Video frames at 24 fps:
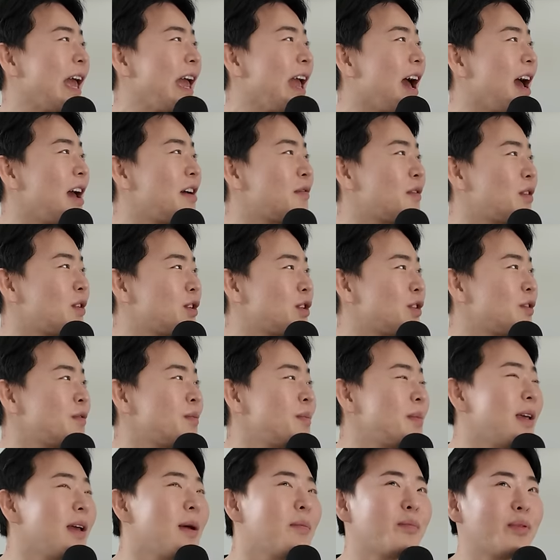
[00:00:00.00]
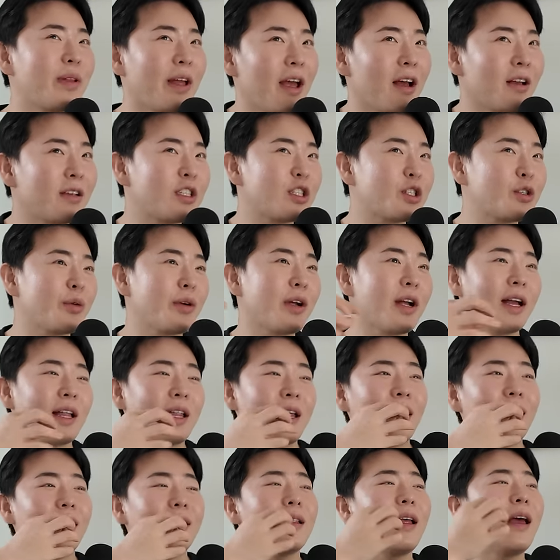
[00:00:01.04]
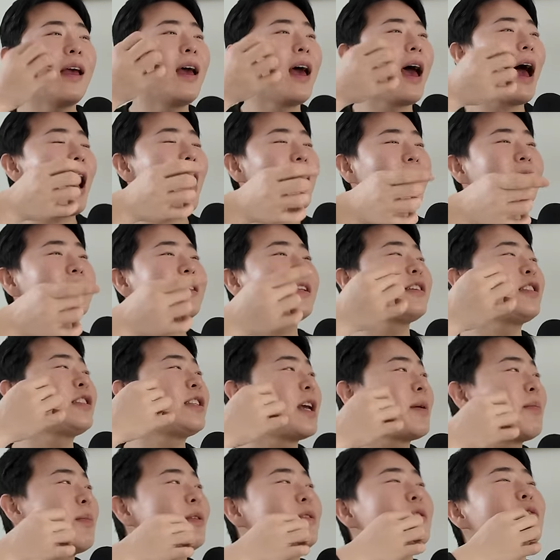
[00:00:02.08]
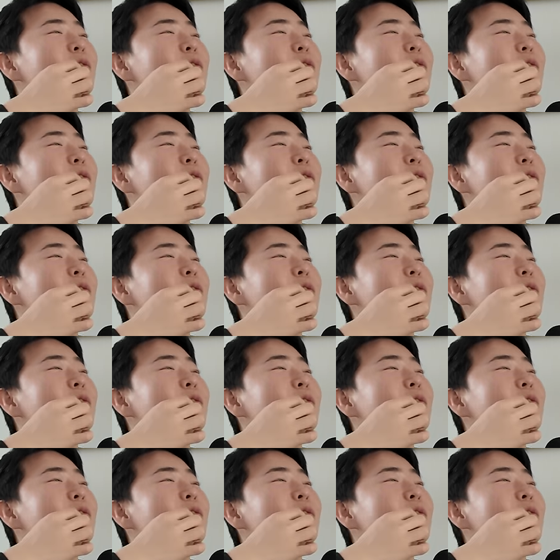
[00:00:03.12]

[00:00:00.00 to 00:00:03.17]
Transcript: the AI version of me and play on screen and then Honestly, ask the same